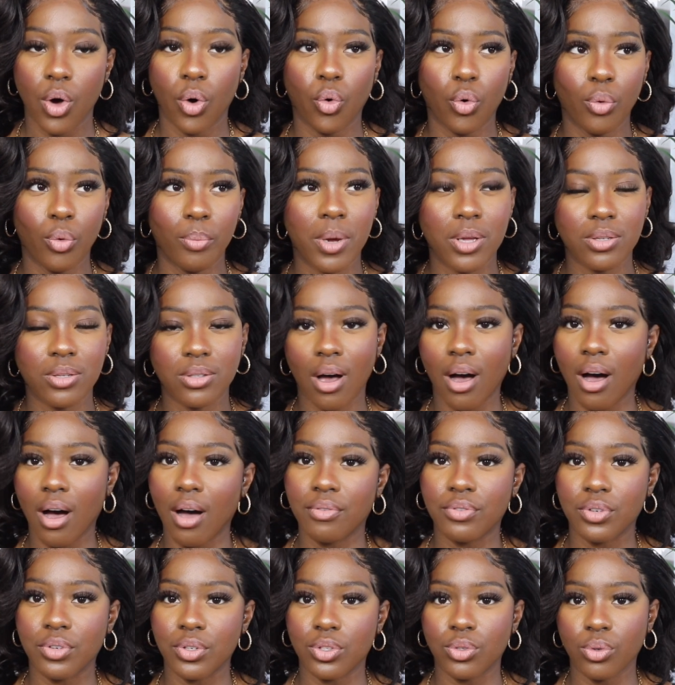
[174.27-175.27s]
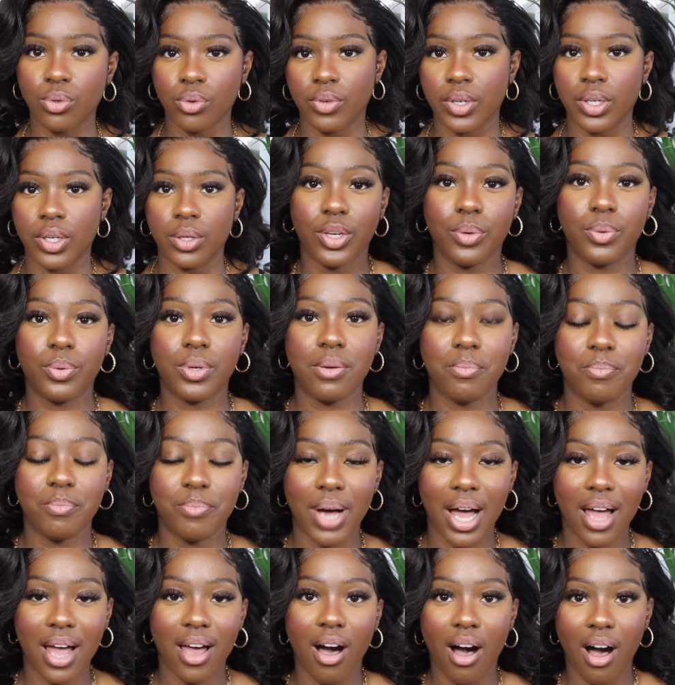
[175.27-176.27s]
almost half the story. You wouldn't
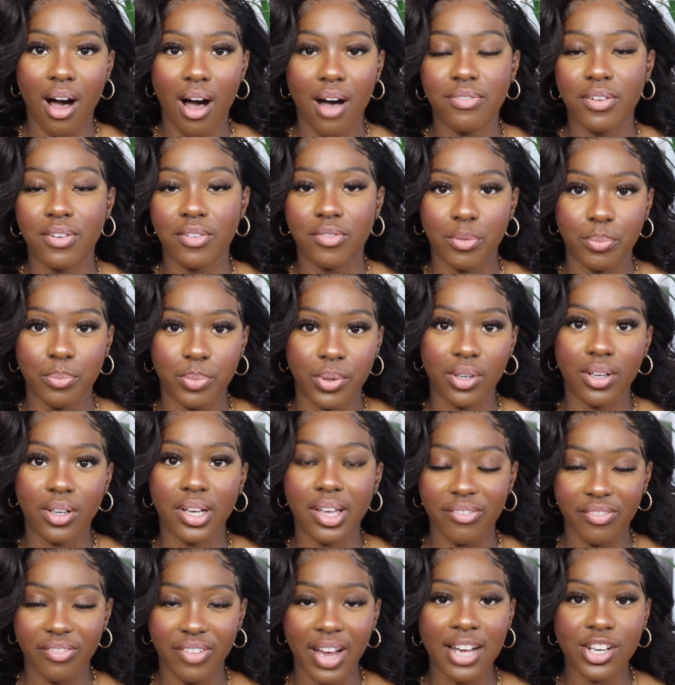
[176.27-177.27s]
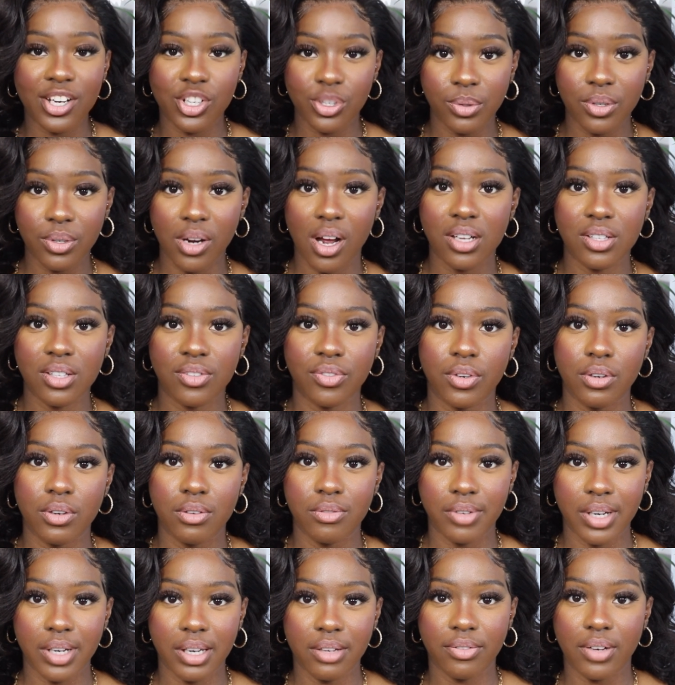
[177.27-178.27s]
buy half of a book. In fact, you would ask for a
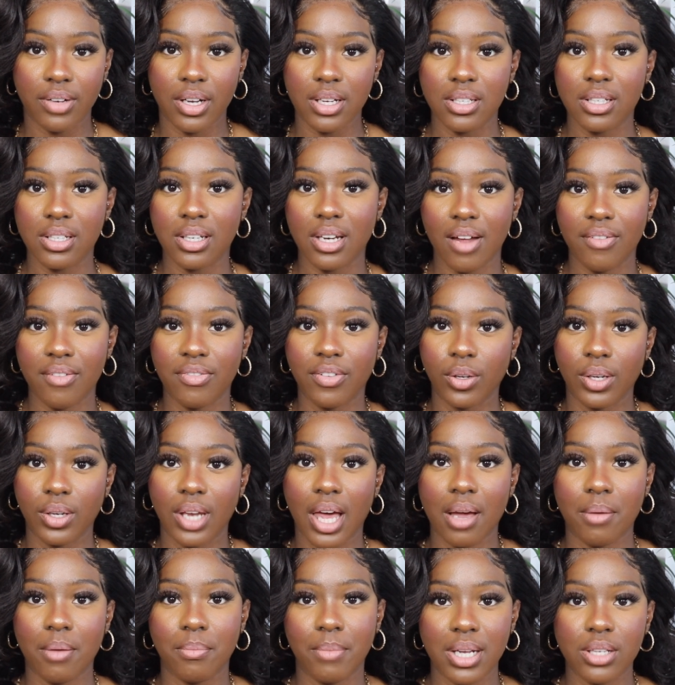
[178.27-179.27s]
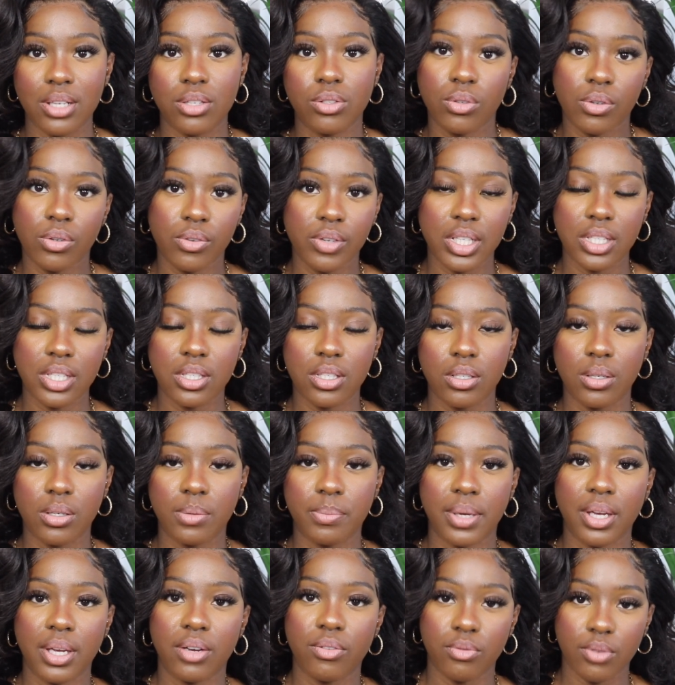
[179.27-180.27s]
refund, and I feel like my story is still
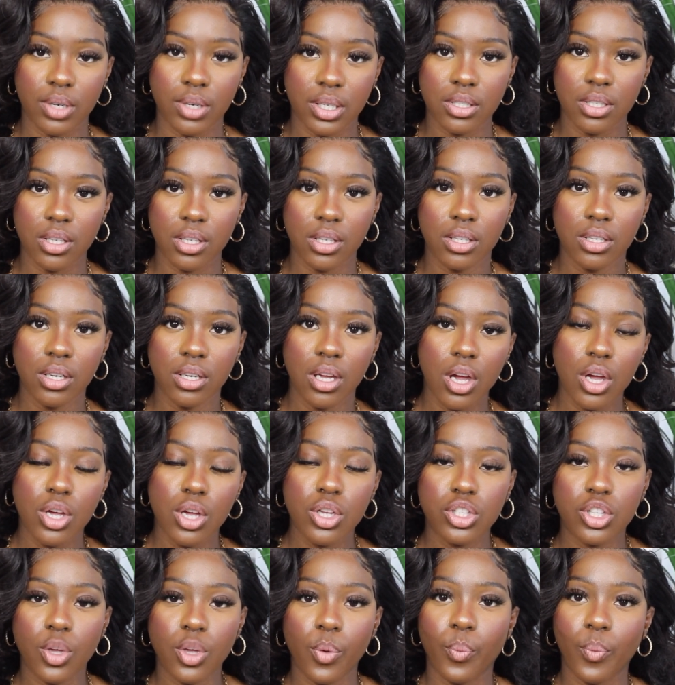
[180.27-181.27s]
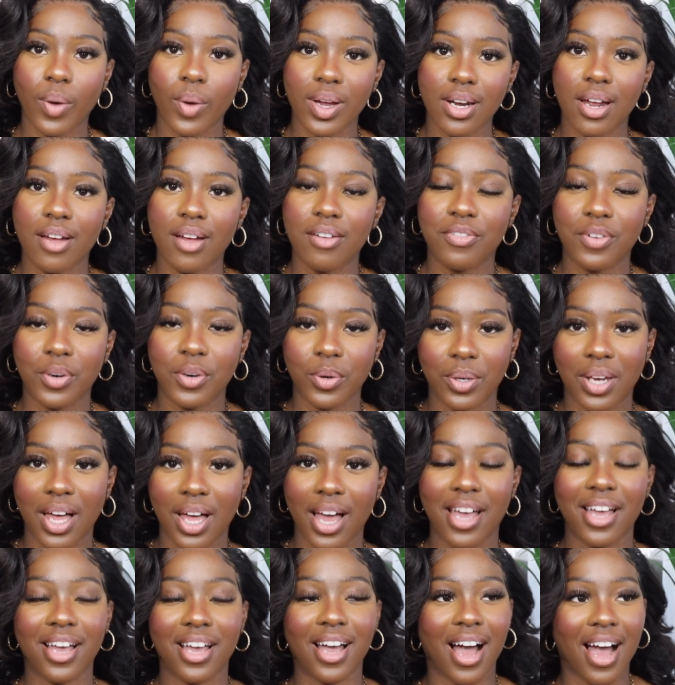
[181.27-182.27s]
being written. So when I feel
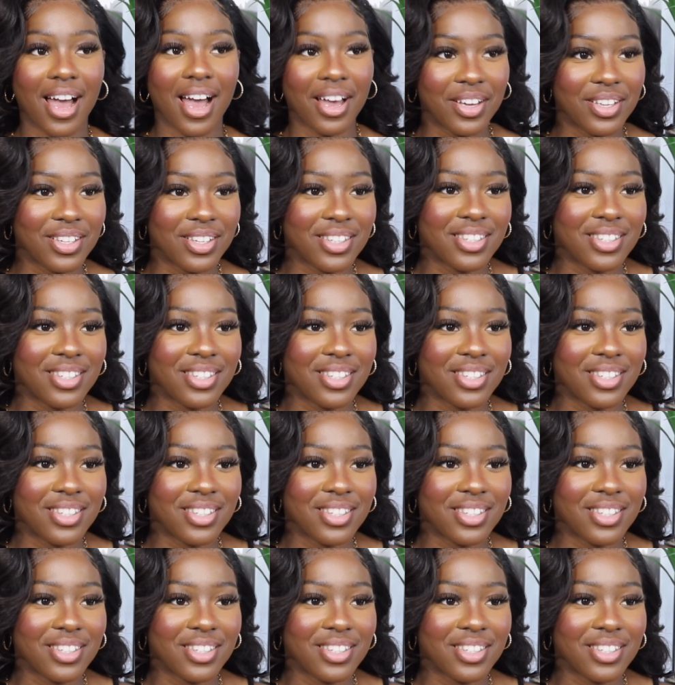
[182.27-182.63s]
like I can